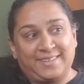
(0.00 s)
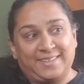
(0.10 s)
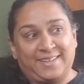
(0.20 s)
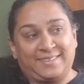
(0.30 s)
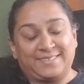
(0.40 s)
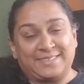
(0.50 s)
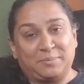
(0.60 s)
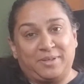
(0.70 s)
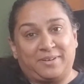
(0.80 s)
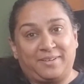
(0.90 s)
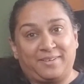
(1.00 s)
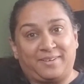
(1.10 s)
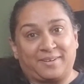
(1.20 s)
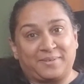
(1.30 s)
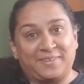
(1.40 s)
it looks to be all
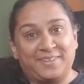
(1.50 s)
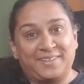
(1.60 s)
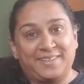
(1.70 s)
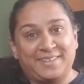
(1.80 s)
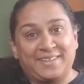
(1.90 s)
awkward.